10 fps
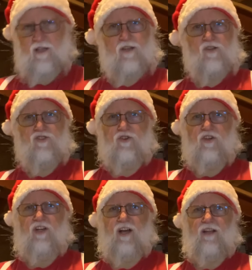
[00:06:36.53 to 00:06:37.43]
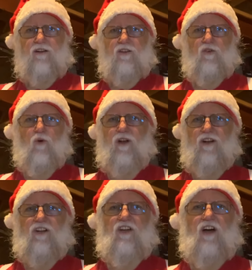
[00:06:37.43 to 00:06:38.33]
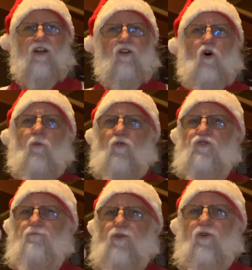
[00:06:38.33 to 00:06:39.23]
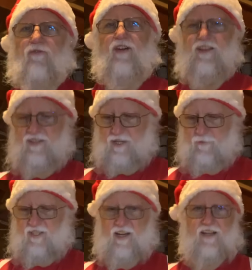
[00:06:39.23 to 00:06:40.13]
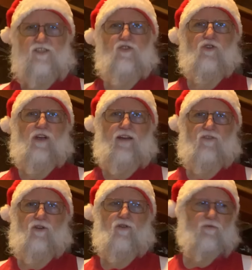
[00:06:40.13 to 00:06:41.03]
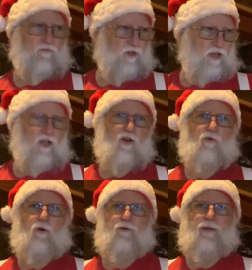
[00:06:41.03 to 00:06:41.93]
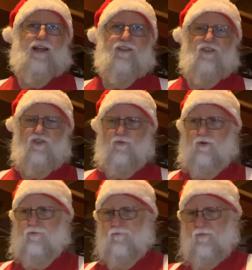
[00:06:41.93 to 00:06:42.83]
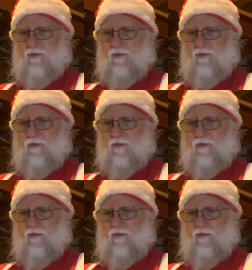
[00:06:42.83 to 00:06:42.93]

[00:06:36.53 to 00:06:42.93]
So you cut it, you want it to cut almost perfectly the same size, so you're gonna have to rubber mallet this through.